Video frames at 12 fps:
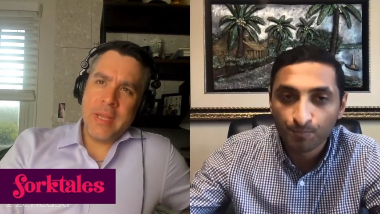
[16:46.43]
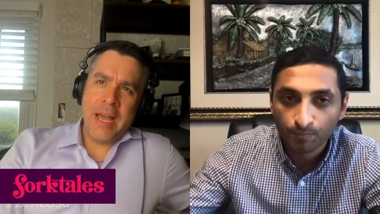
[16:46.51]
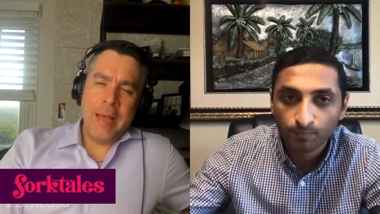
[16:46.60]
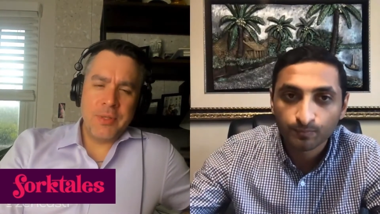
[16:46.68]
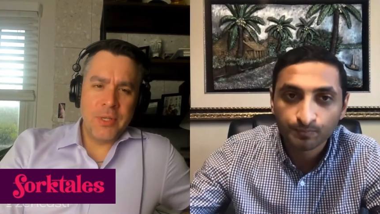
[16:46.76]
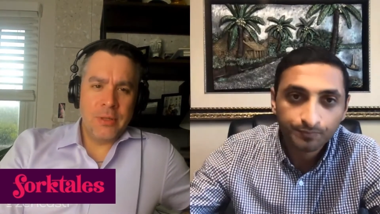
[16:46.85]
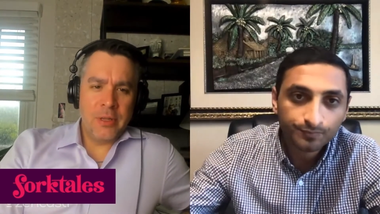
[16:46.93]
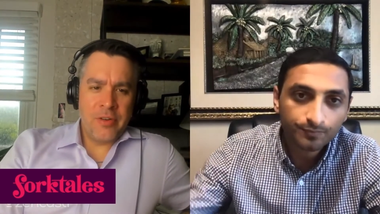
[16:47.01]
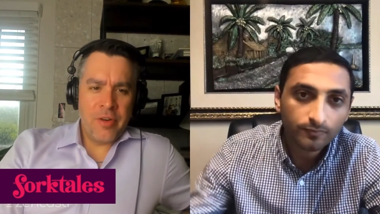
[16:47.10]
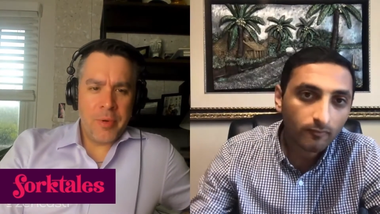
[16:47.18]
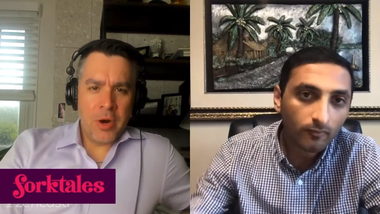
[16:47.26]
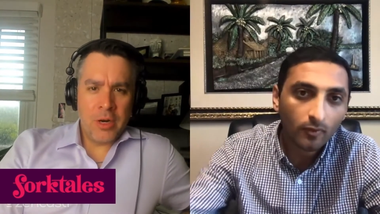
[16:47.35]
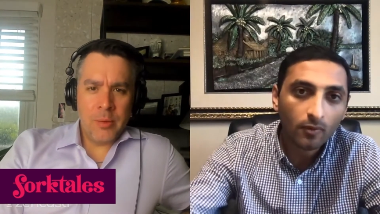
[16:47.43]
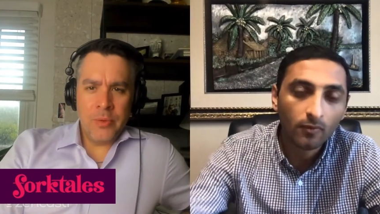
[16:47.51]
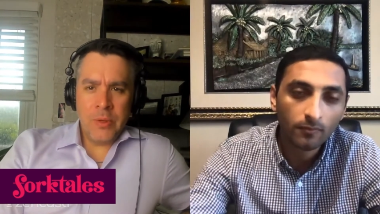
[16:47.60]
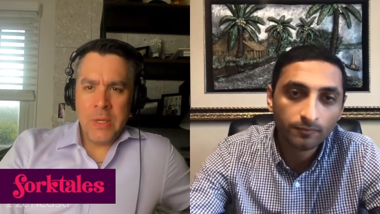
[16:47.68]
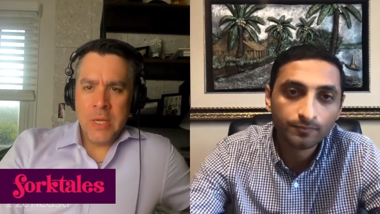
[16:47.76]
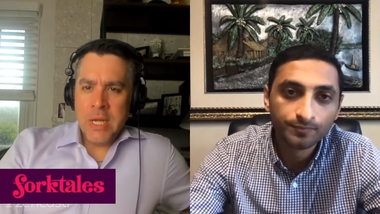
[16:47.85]
Speaker 1: absolutely
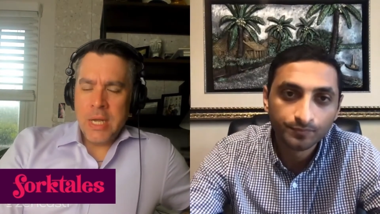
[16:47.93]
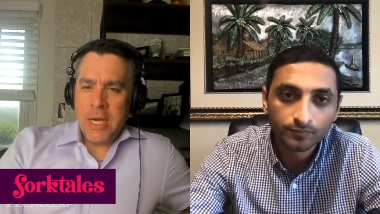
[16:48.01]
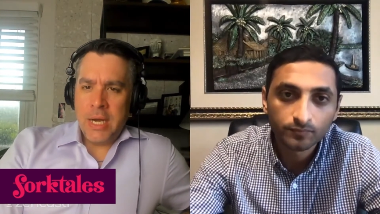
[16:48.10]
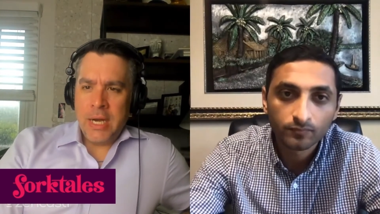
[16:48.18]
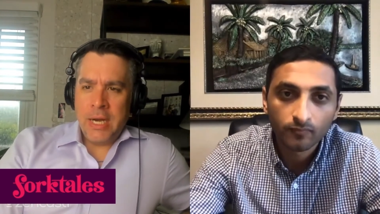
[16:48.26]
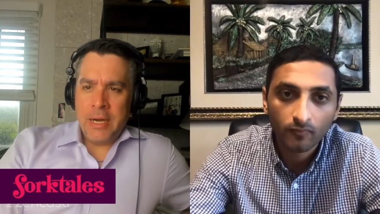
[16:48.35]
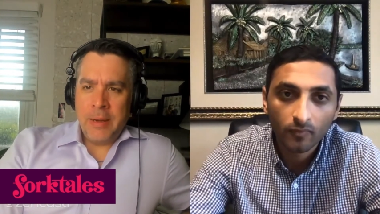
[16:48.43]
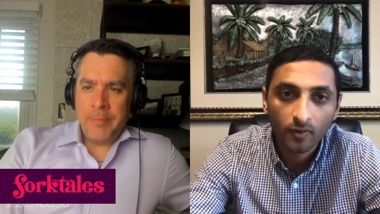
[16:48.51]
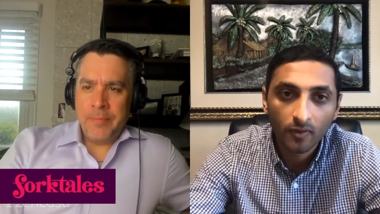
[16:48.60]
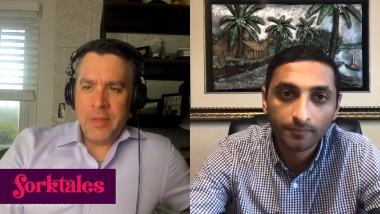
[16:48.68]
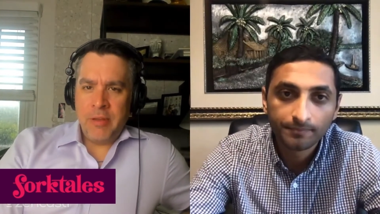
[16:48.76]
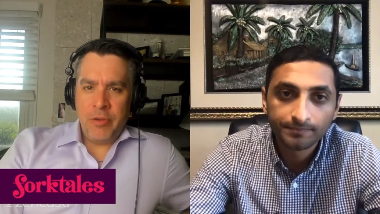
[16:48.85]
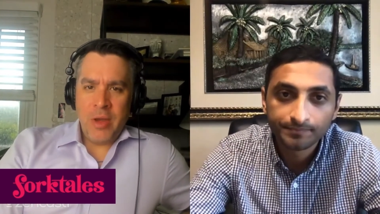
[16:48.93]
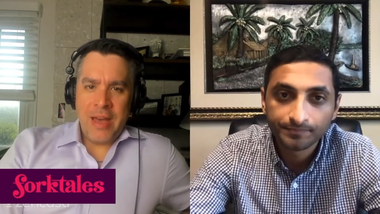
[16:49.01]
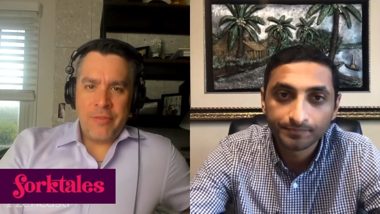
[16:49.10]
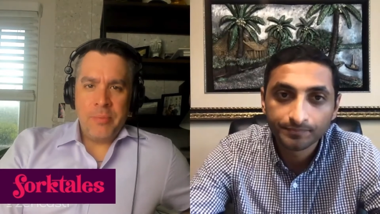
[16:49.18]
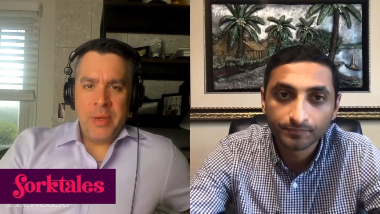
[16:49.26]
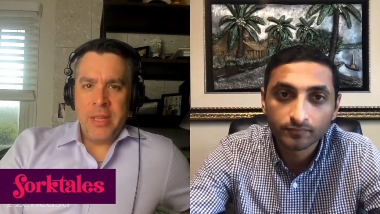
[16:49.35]
remarkable. Um, if you
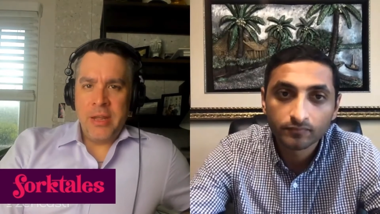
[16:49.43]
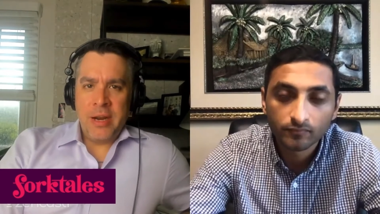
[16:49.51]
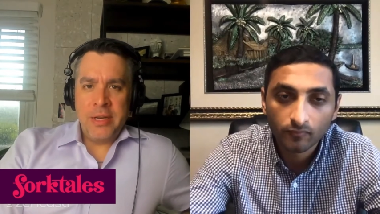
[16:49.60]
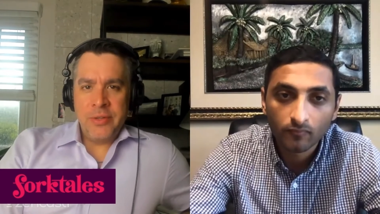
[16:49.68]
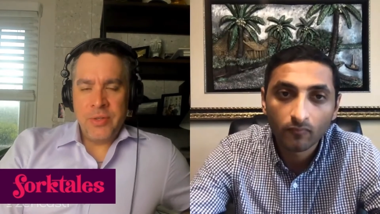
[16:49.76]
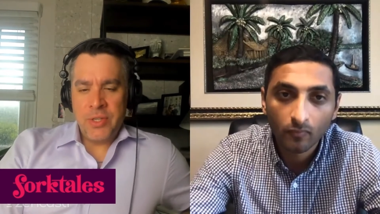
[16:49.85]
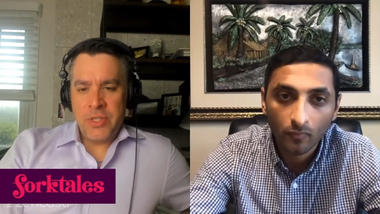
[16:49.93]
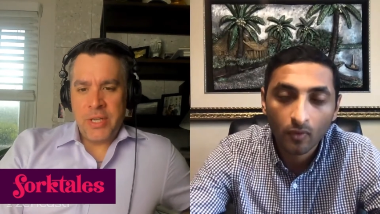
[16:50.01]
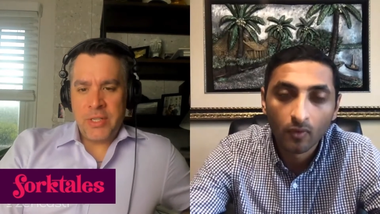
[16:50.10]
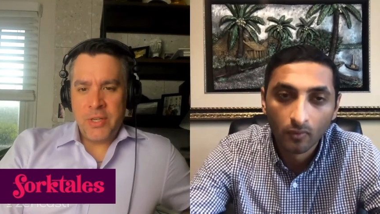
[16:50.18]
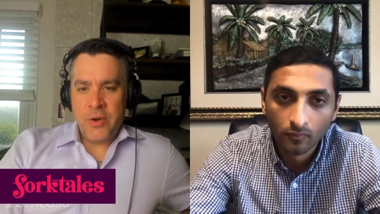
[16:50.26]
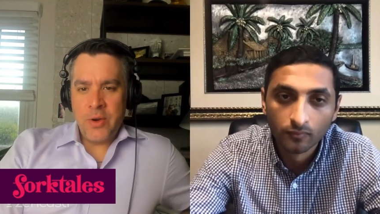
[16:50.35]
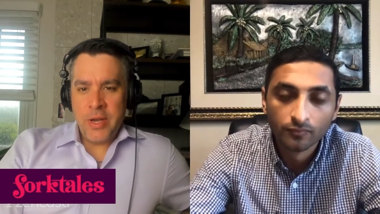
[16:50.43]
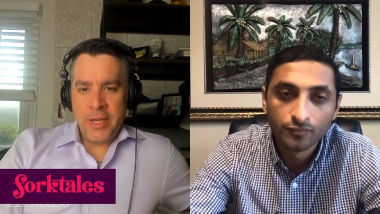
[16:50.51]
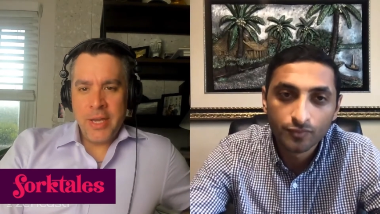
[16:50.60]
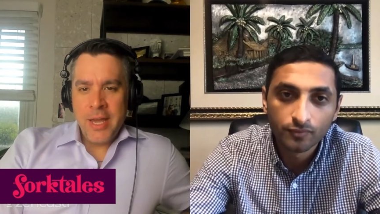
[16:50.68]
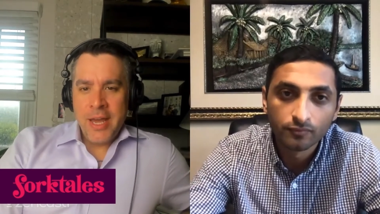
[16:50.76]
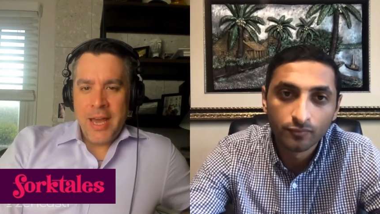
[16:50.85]
haven't been there, I do suggest
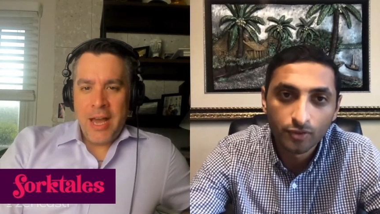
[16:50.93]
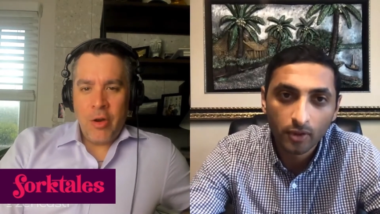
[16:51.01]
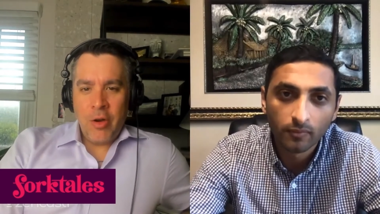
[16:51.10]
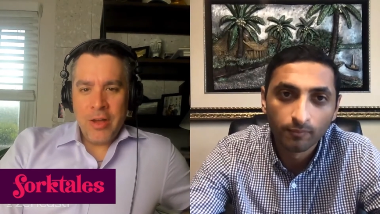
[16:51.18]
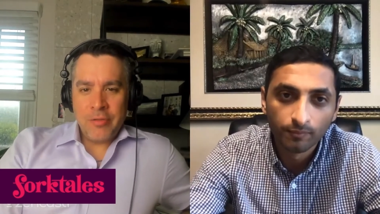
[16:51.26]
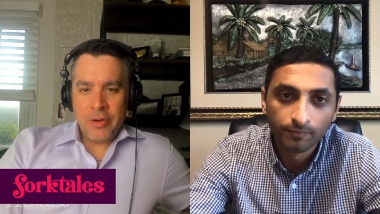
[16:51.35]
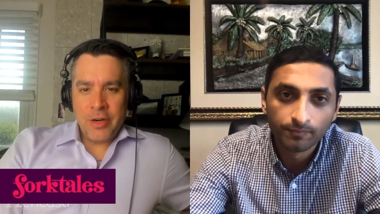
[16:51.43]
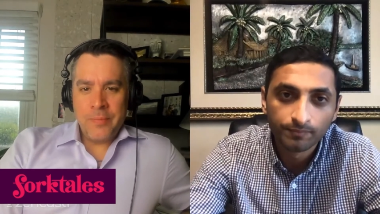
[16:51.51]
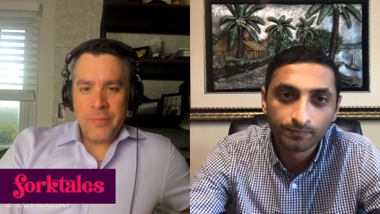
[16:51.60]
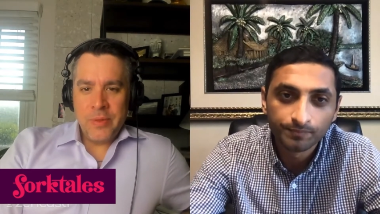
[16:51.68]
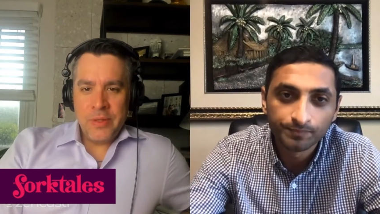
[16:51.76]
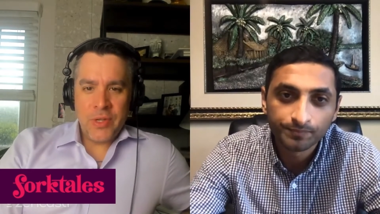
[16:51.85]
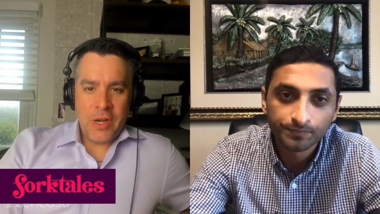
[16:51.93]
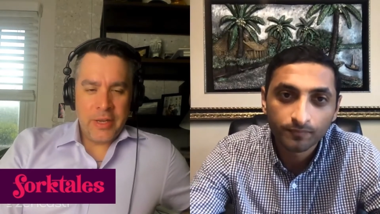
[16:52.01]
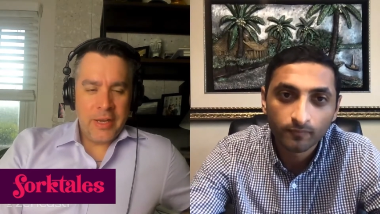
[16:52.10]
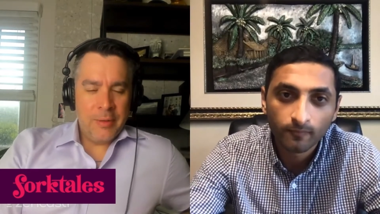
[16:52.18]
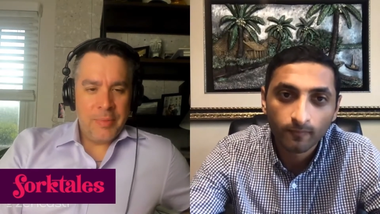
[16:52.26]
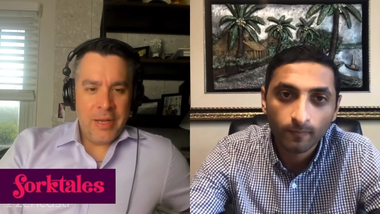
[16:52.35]
going. However,
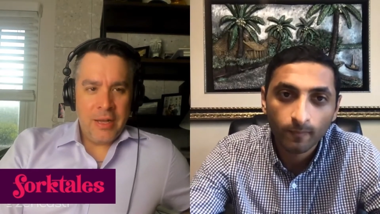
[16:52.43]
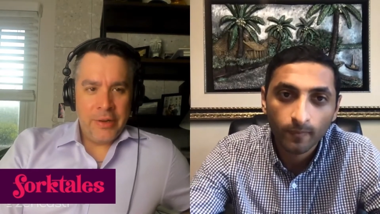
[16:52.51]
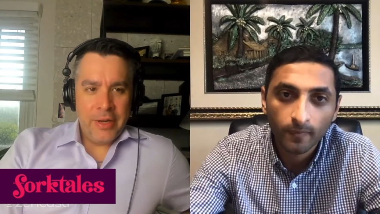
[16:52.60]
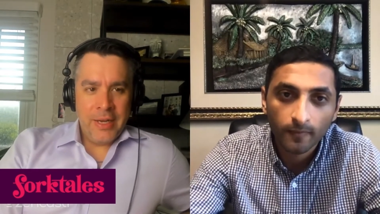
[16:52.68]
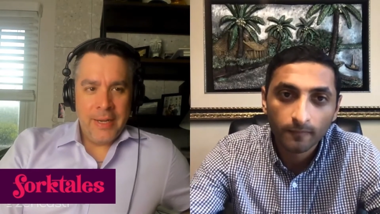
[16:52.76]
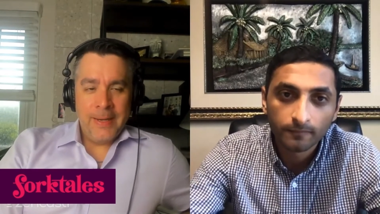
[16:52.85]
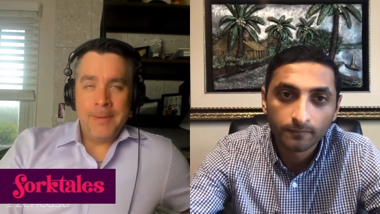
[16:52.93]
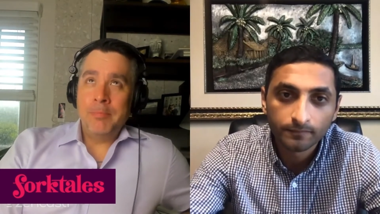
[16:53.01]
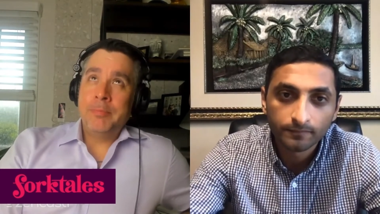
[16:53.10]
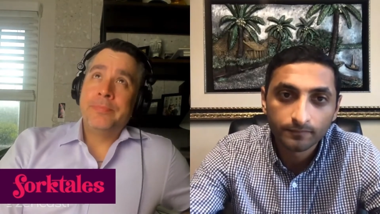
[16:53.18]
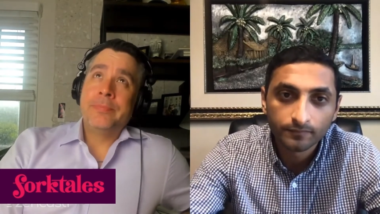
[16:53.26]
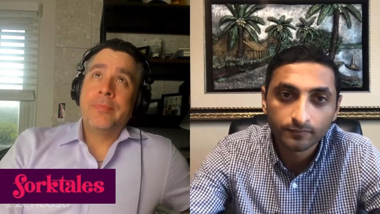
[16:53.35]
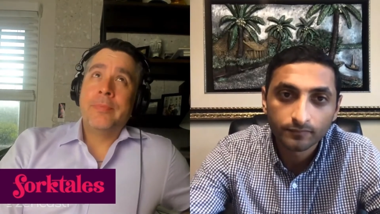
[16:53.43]
talking about um,